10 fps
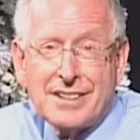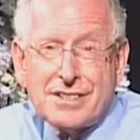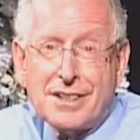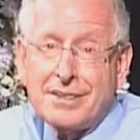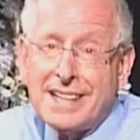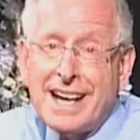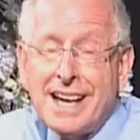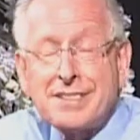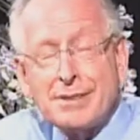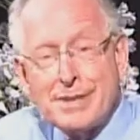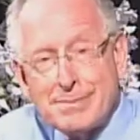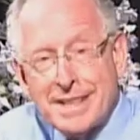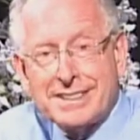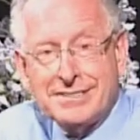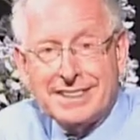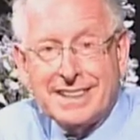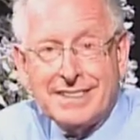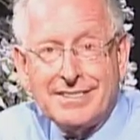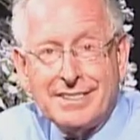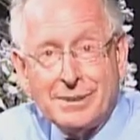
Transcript: So I'm going to ask you respectively, Dave,